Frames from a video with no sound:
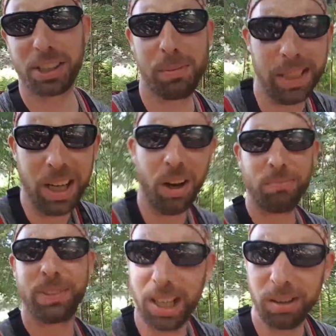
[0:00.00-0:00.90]
the Camino,
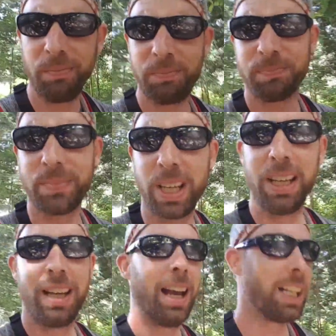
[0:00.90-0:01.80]
you know?
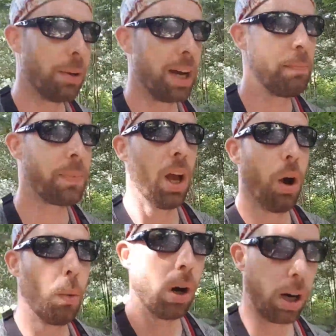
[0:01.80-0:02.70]
Anyway,
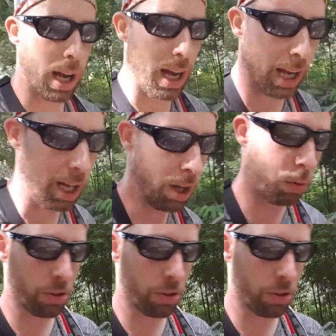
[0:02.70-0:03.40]
we're